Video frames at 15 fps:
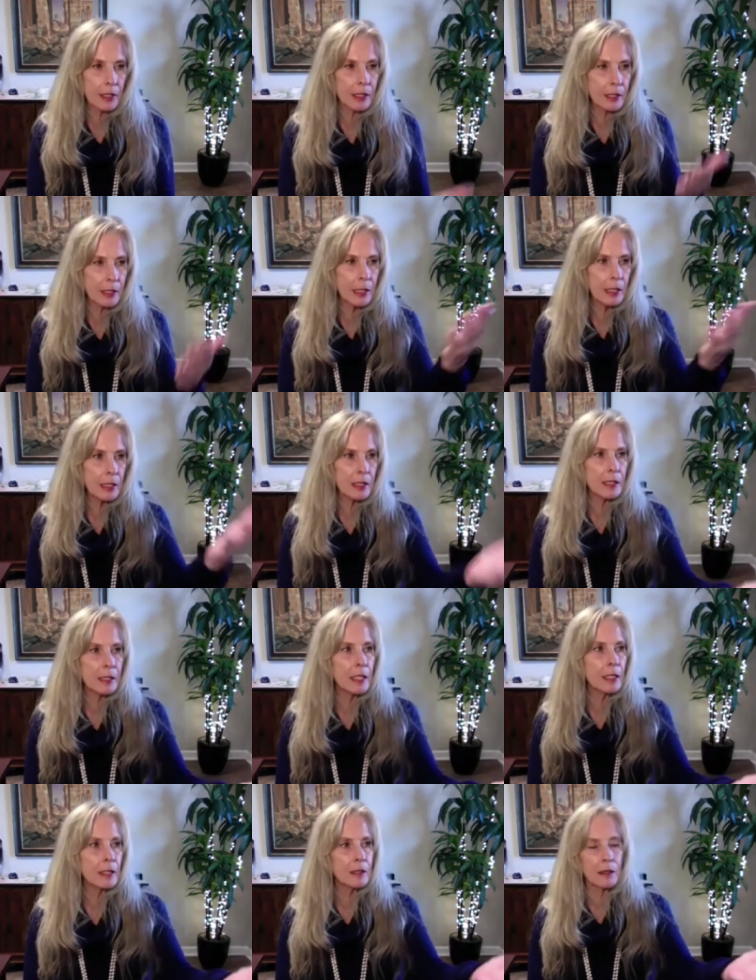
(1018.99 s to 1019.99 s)
can see and
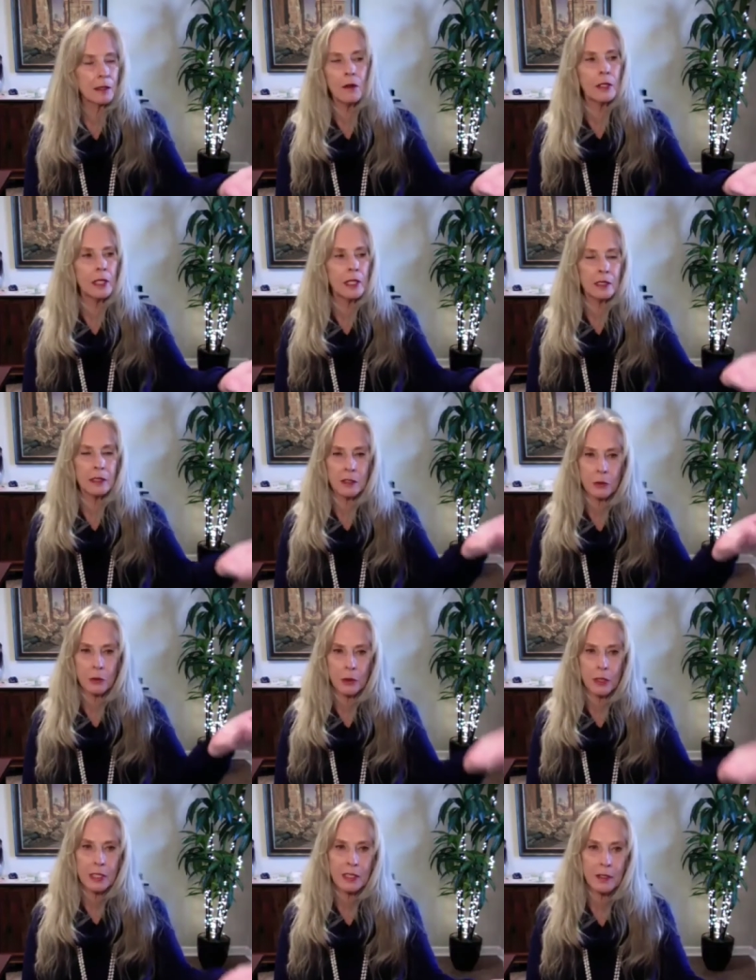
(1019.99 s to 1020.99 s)
sense, oh yes,
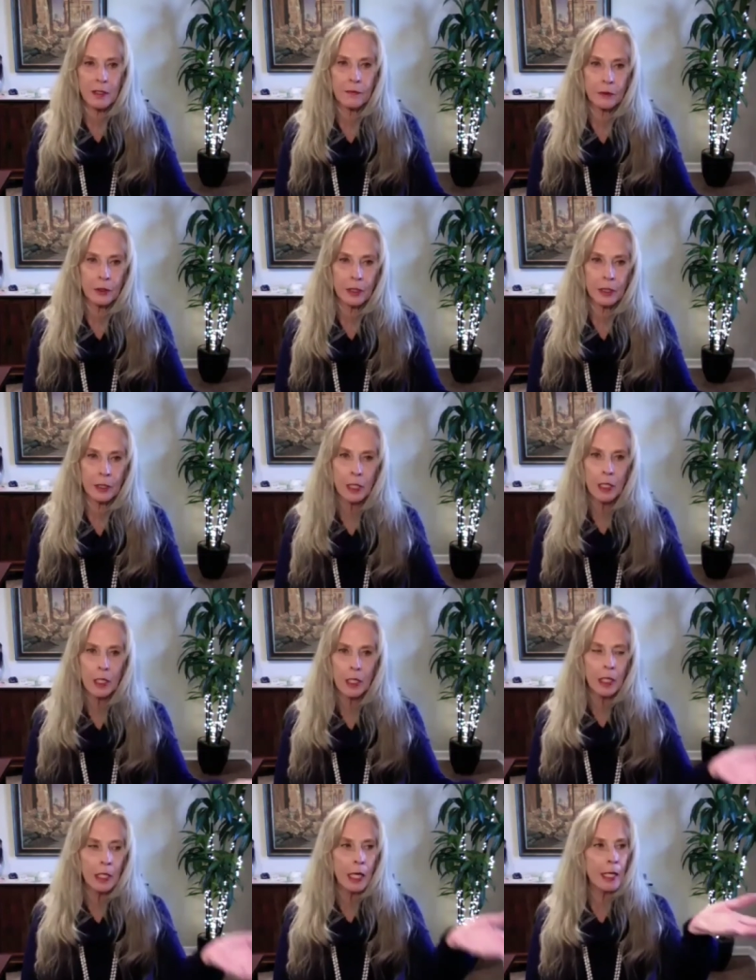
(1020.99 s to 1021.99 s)
there's great suffering.
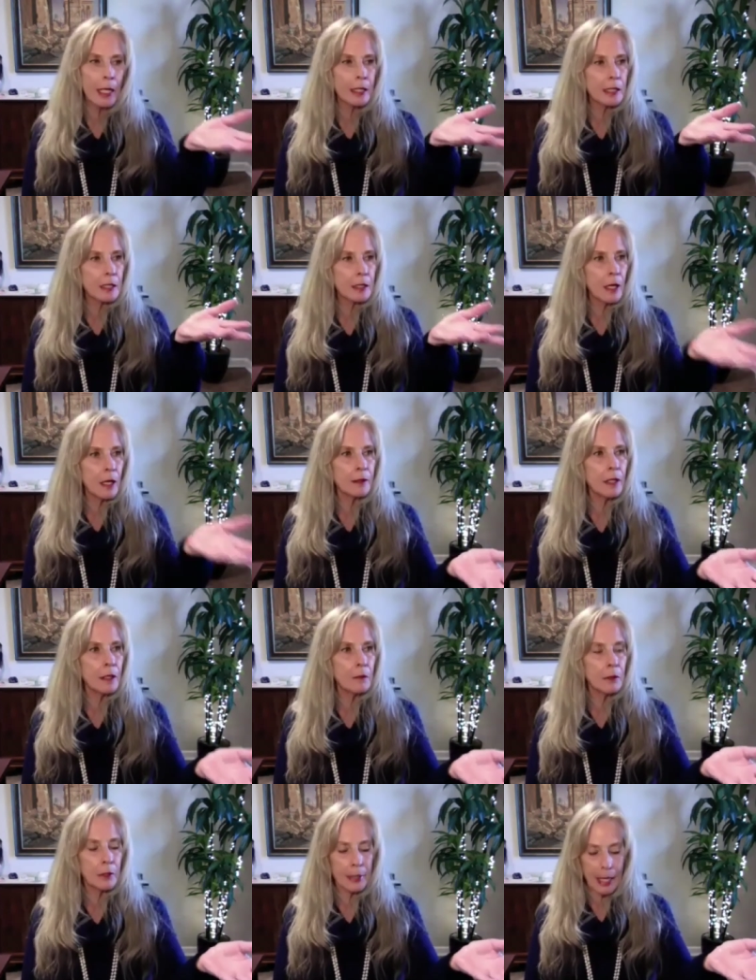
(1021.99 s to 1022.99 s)
And it's
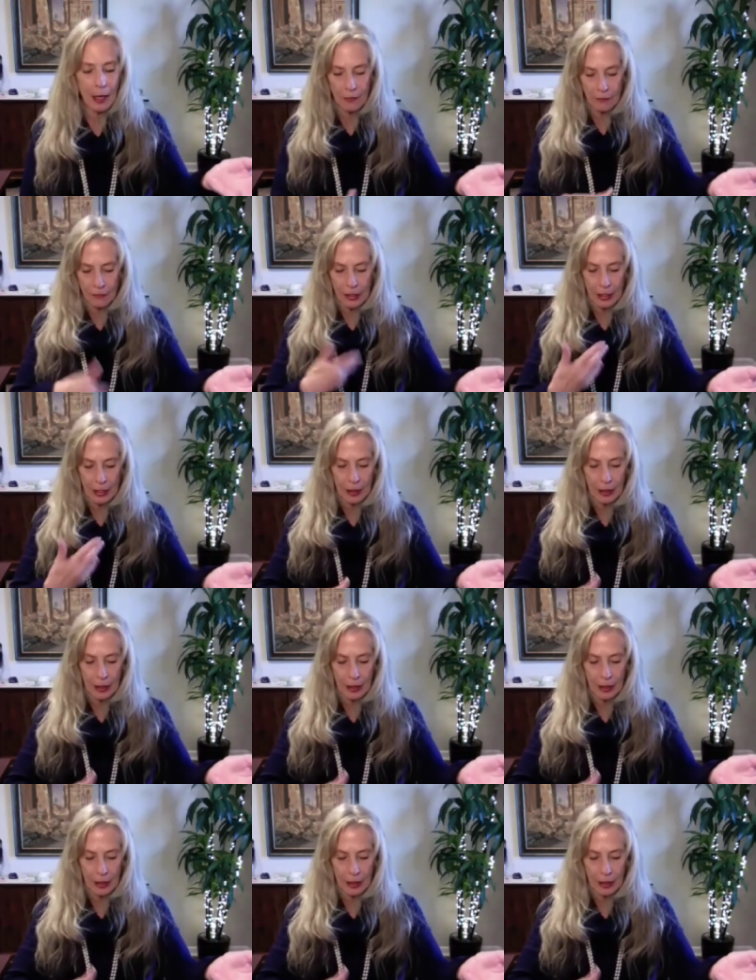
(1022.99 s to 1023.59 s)
not that we're now